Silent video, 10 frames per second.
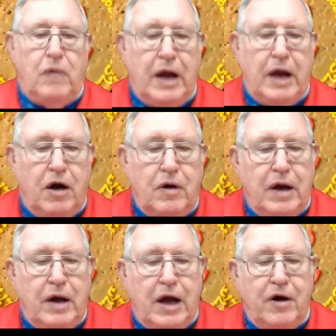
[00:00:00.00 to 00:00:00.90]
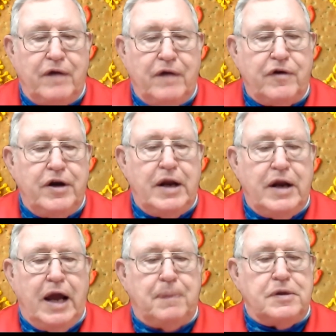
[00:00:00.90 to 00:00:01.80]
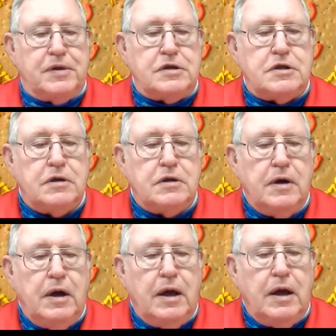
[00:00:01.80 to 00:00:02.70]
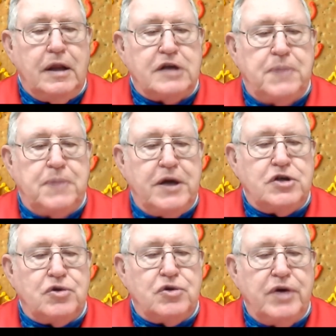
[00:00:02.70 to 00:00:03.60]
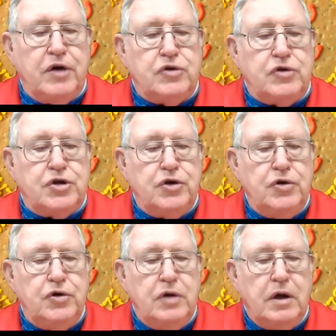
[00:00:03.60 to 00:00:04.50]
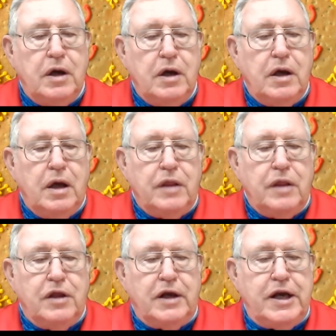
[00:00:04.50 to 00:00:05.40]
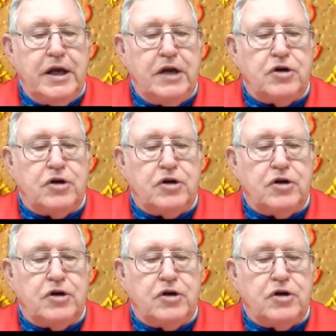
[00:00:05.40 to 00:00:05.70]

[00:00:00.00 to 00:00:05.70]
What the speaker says: however it happens. And that's page 302, the leading